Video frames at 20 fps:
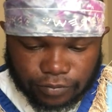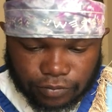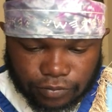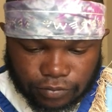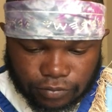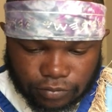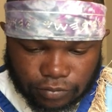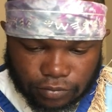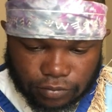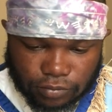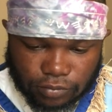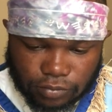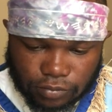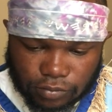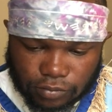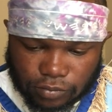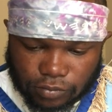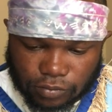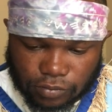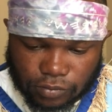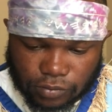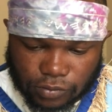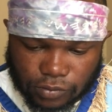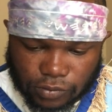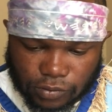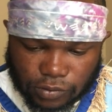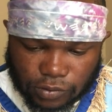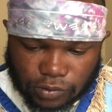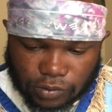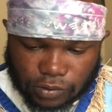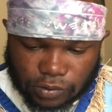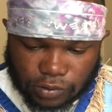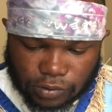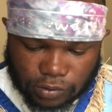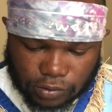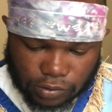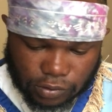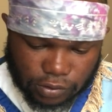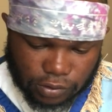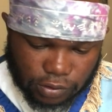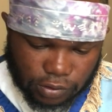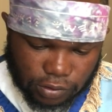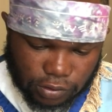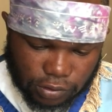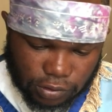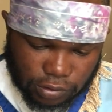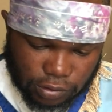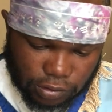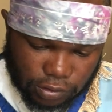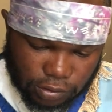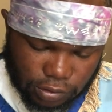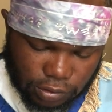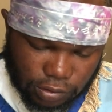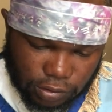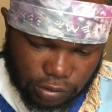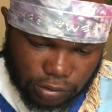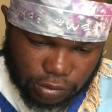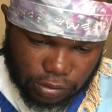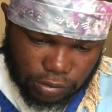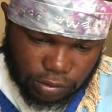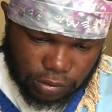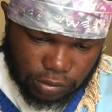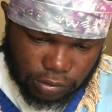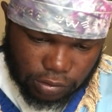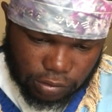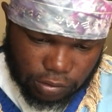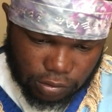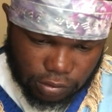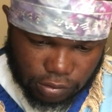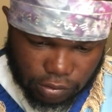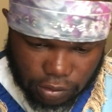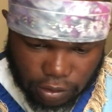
Nobody speaks.